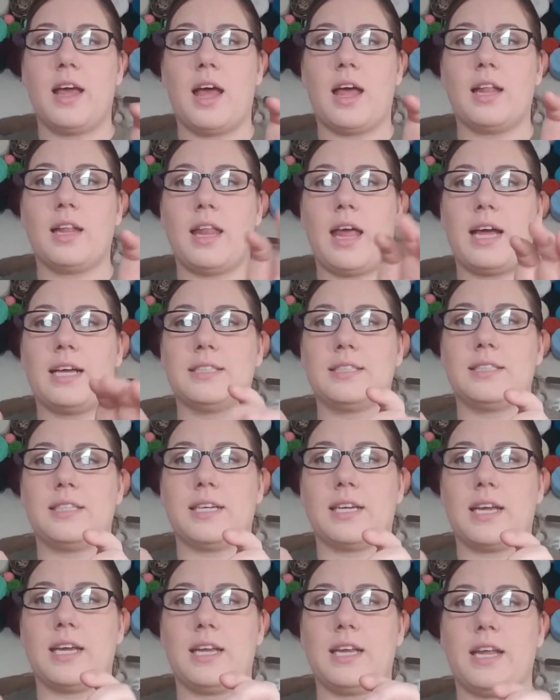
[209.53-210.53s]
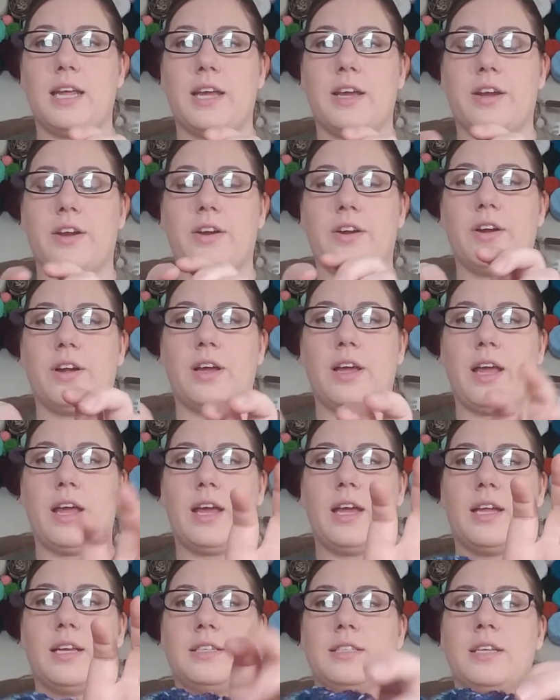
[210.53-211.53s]
elastic in here,
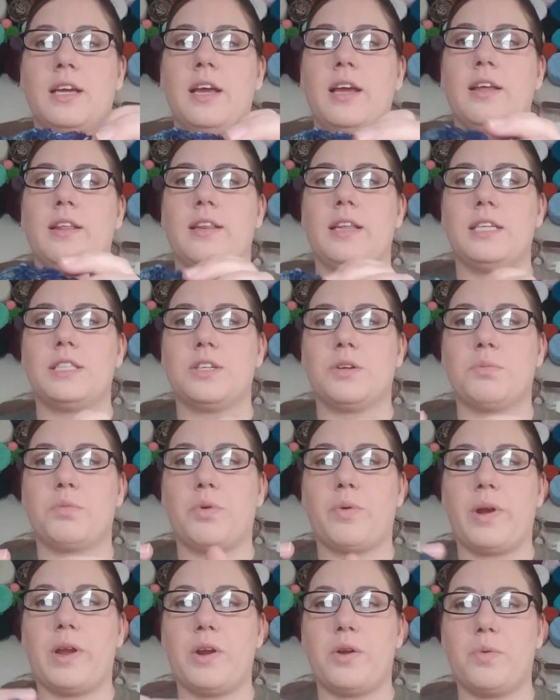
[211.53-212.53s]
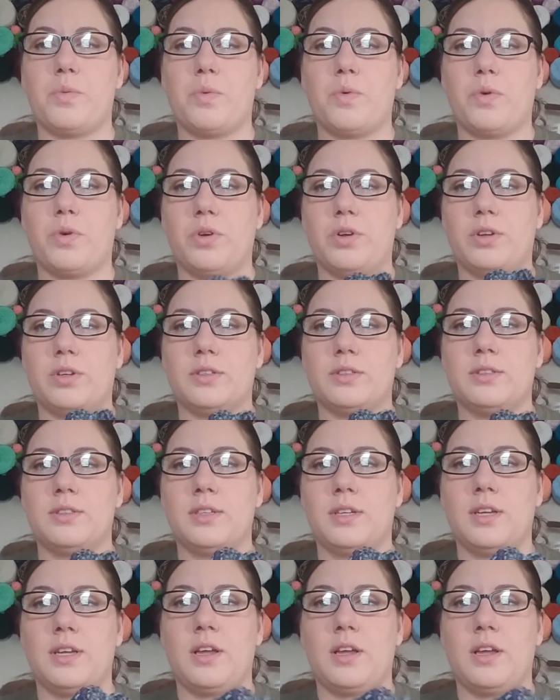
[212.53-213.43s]
and these are merino wool,